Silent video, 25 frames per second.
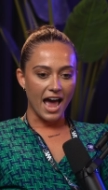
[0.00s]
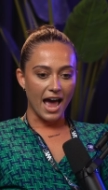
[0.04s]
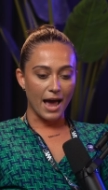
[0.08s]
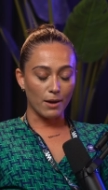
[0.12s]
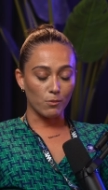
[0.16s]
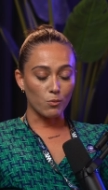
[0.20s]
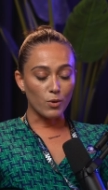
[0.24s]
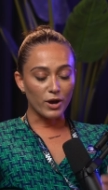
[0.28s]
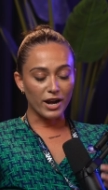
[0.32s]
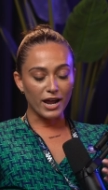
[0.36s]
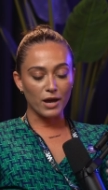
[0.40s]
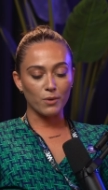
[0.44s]

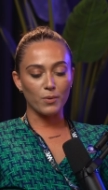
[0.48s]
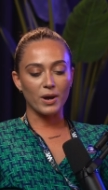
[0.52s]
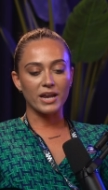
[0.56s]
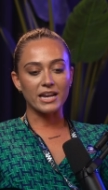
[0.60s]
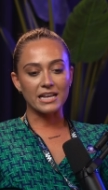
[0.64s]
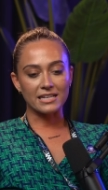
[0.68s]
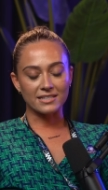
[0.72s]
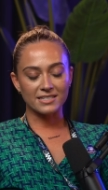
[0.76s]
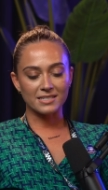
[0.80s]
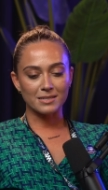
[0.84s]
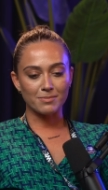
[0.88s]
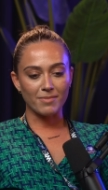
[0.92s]
And when I went
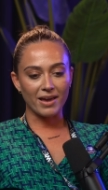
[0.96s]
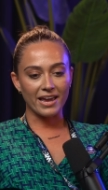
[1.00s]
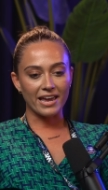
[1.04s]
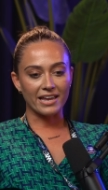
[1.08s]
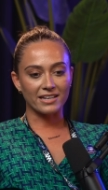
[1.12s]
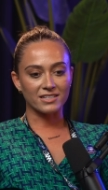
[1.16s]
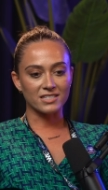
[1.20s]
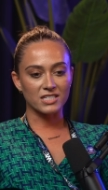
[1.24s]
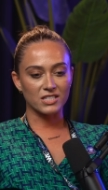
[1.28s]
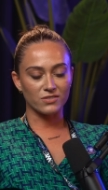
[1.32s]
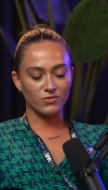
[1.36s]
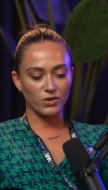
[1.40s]
into my
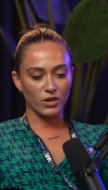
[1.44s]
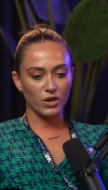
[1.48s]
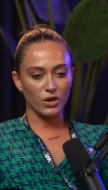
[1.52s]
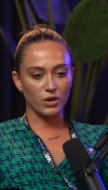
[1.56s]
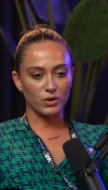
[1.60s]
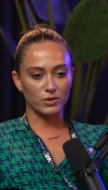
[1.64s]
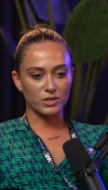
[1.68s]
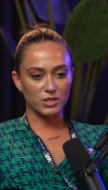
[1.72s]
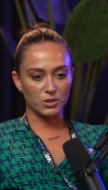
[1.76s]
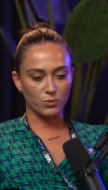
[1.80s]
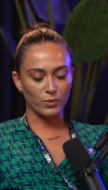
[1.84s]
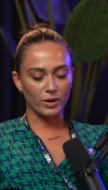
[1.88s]

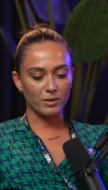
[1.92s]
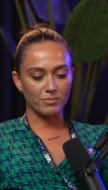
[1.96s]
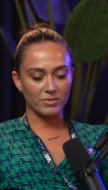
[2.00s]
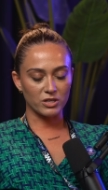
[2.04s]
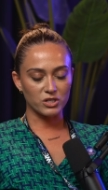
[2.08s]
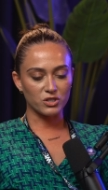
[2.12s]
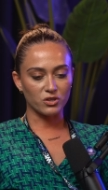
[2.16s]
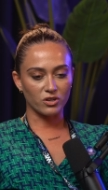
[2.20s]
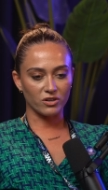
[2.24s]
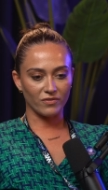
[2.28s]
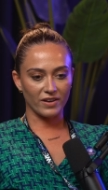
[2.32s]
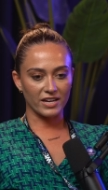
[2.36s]
interview to win
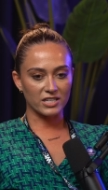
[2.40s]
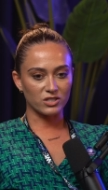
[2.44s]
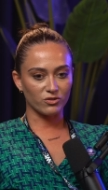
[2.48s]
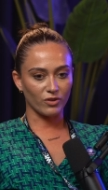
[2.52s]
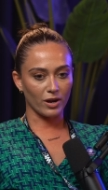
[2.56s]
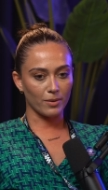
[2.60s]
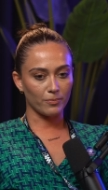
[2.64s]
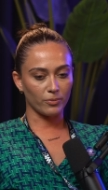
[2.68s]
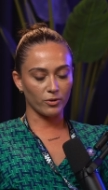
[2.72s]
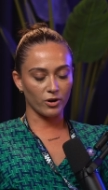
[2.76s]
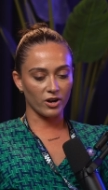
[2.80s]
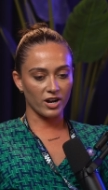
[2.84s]
Miss Universe
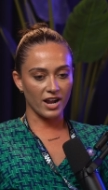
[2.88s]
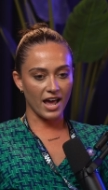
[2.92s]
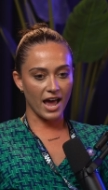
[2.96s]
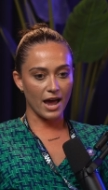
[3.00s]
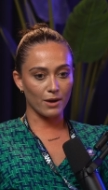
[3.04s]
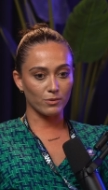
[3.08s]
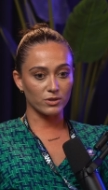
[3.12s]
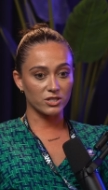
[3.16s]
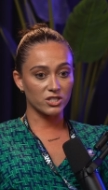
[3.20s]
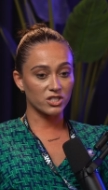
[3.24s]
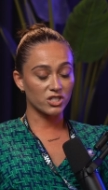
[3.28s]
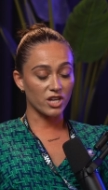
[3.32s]
Great Britain,
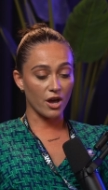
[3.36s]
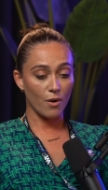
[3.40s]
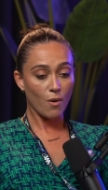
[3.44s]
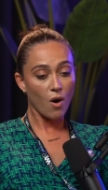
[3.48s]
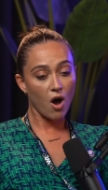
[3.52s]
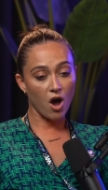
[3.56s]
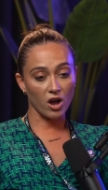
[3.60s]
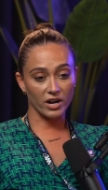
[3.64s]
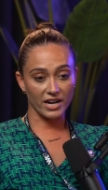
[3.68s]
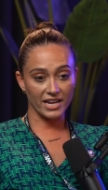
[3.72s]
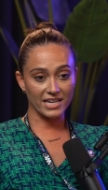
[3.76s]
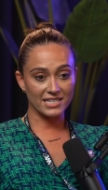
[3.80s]
I was so
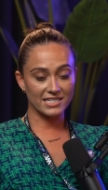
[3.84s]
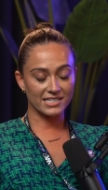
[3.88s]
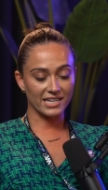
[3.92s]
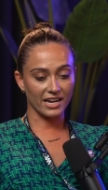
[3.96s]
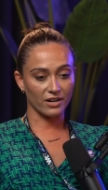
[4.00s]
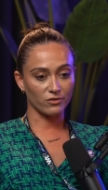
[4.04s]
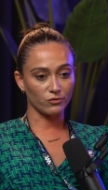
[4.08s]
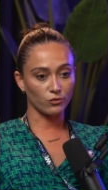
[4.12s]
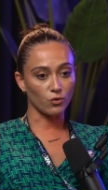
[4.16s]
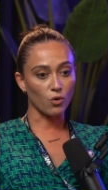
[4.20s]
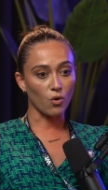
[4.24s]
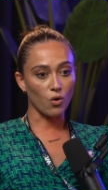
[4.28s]
honest
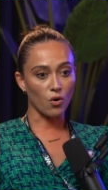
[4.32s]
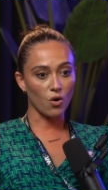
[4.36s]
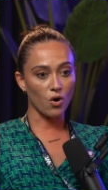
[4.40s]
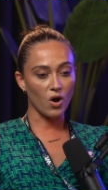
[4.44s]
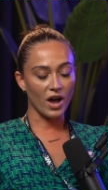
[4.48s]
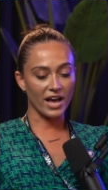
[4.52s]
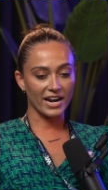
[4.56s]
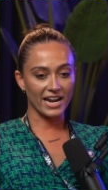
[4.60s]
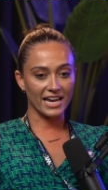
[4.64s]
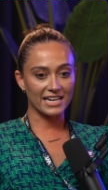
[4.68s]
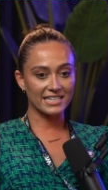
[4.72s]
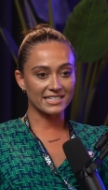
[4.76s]
and raw.
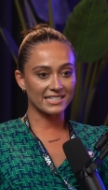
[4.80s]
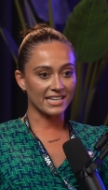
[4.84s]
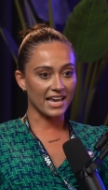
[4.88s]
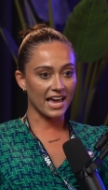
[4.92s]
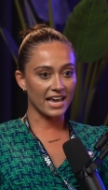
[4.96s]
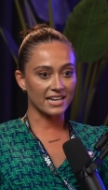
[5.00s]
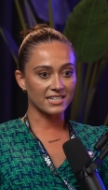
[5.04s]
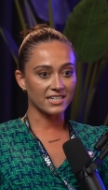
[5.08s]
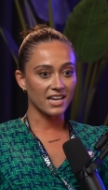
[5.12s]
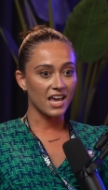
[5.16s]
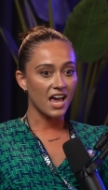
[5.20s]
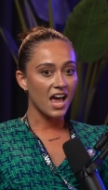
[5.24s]
And I
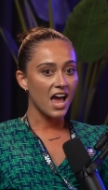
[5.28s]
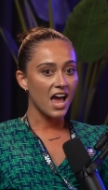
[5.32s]
said,